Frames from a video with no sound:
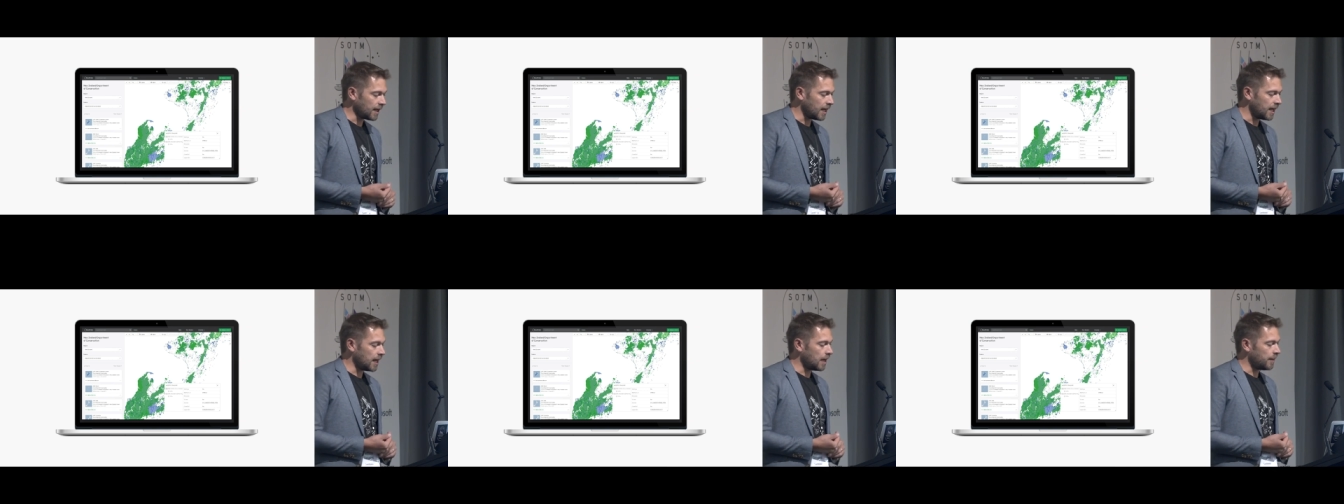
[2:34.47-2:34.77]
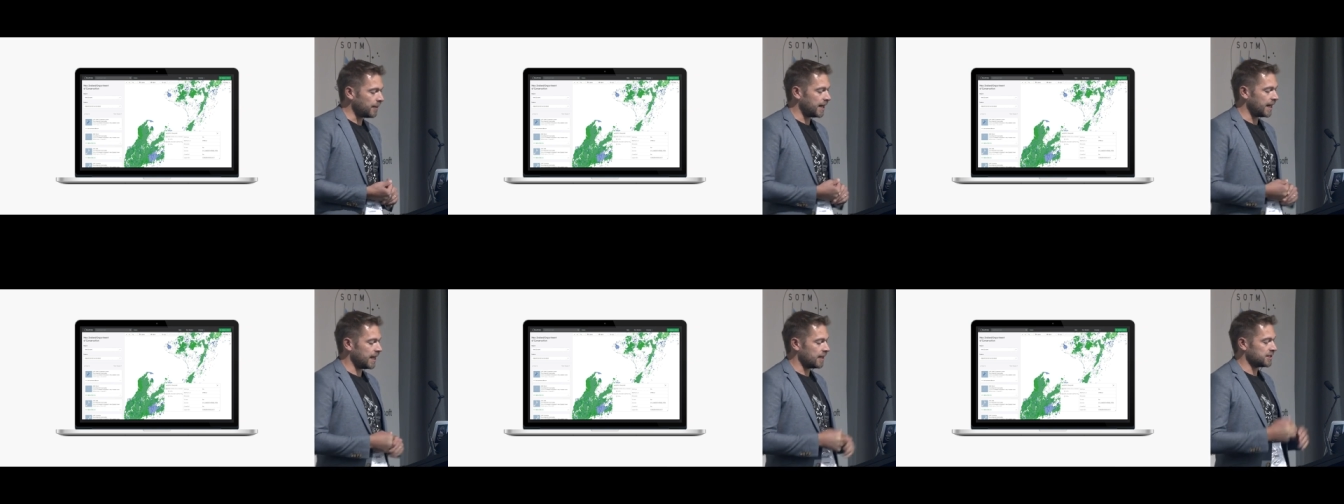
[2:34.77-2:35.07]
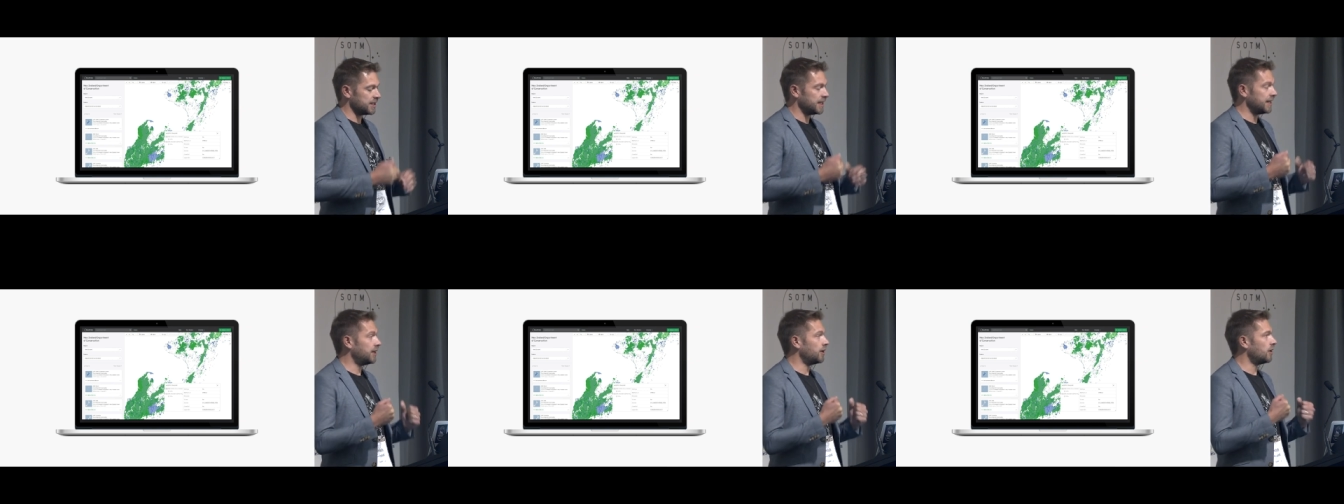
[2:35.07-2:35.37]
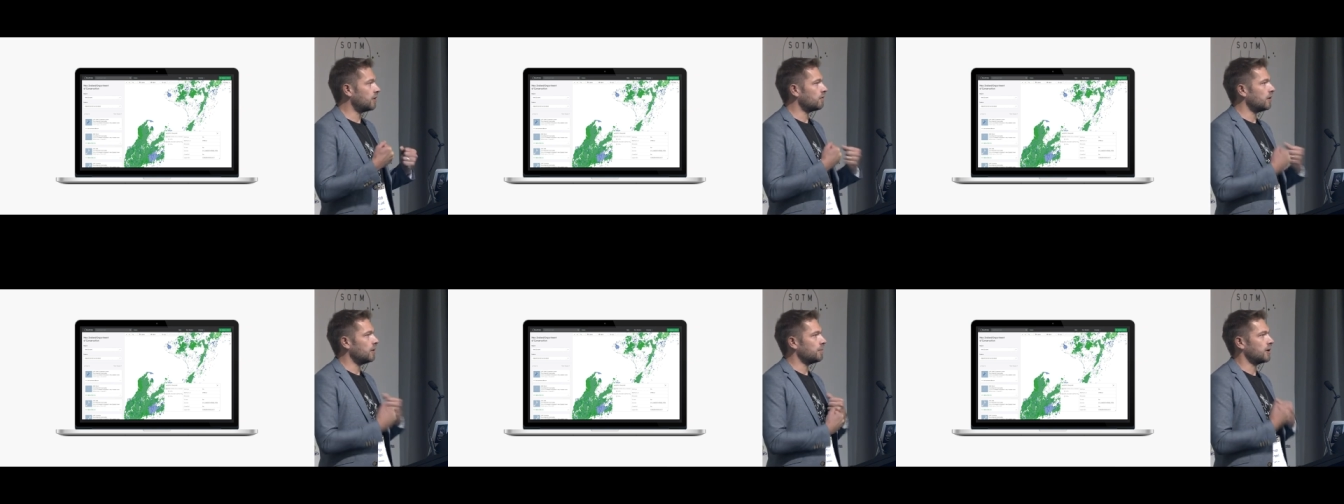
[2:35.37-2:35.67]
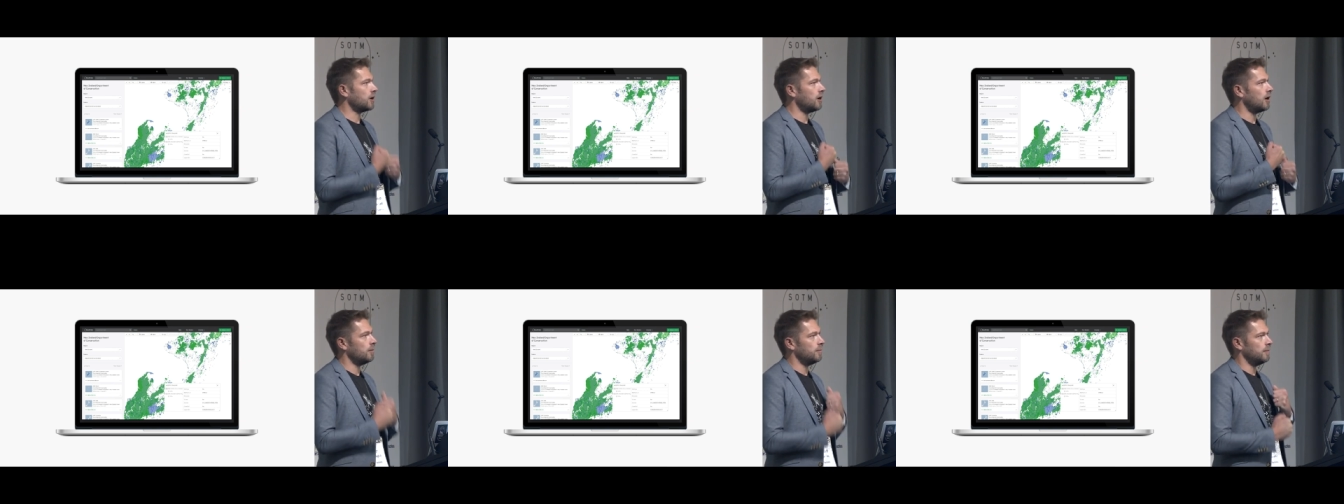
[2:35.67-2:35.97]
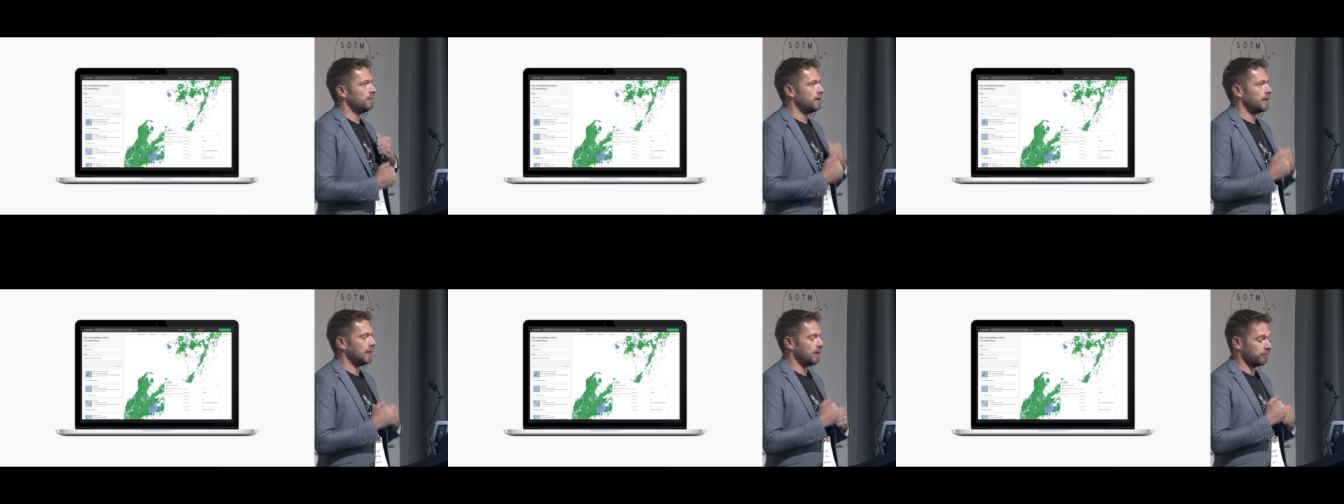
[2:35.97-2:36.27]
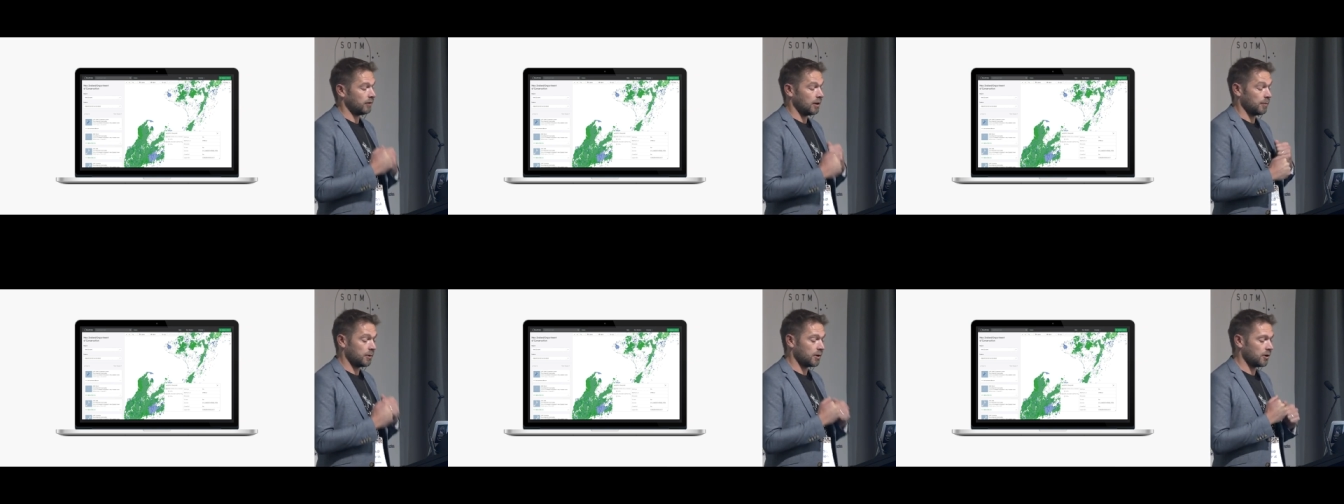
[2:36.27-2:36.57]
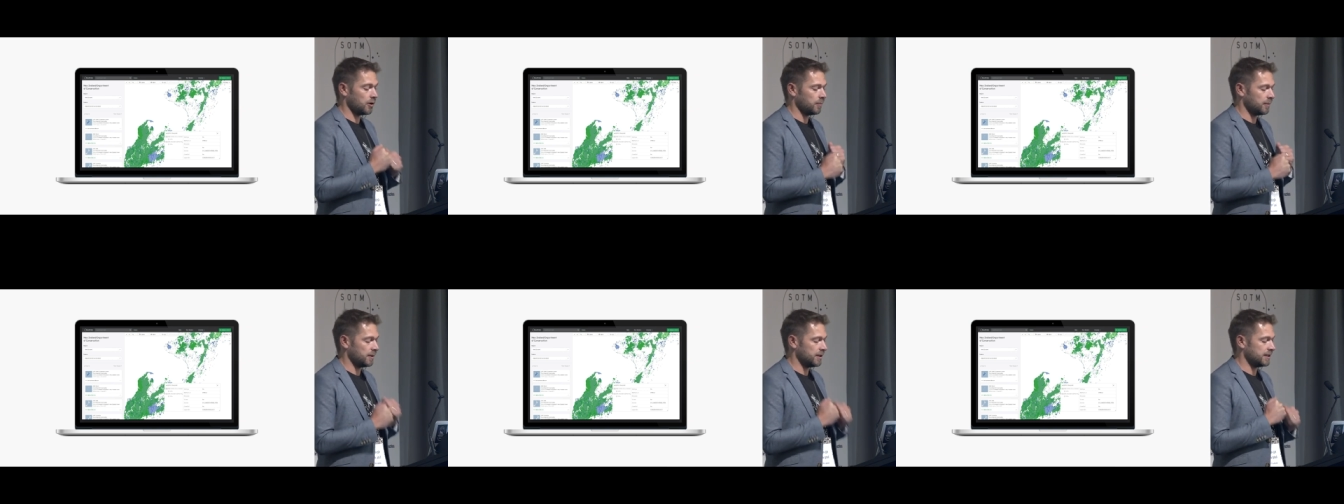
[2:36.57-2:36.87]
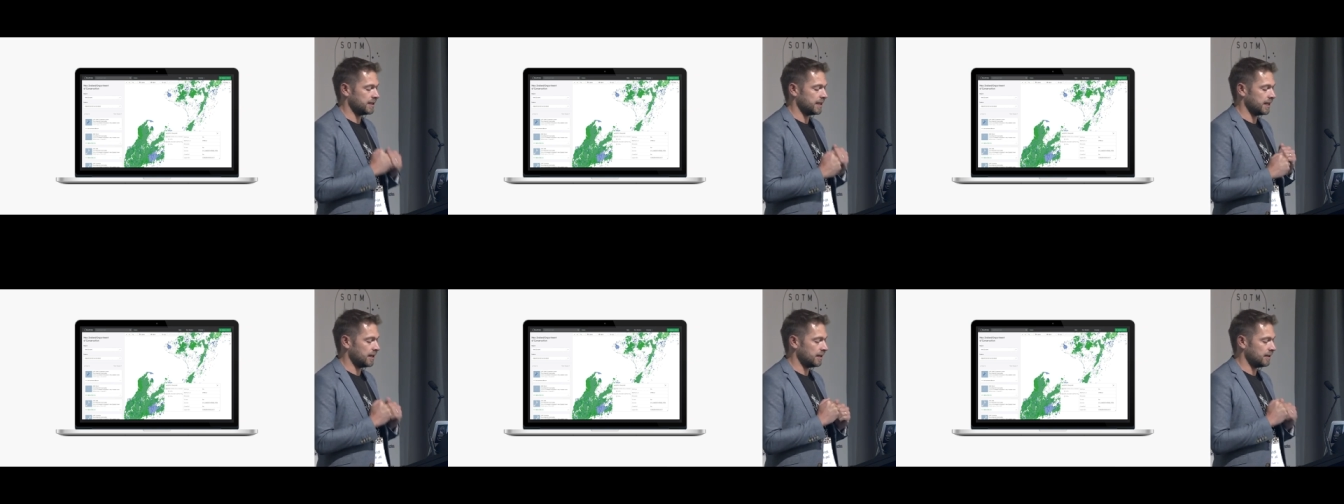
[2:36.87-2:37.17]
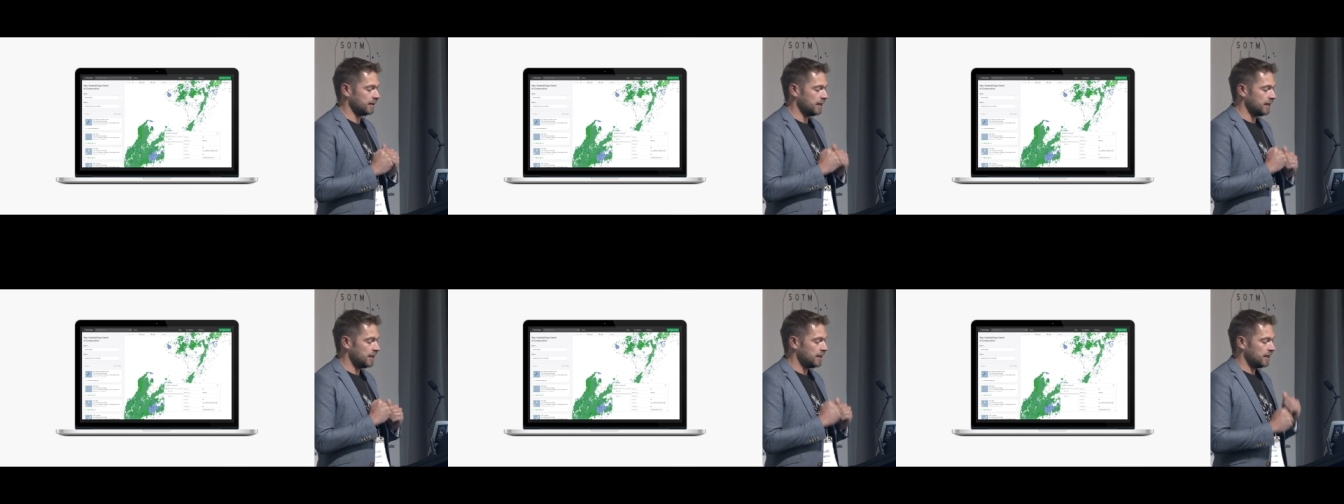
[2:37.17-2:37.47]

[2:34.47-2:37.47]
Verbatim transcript: Um, and our CTO, Rob, Cobb, uh, Rob Coup, is uh,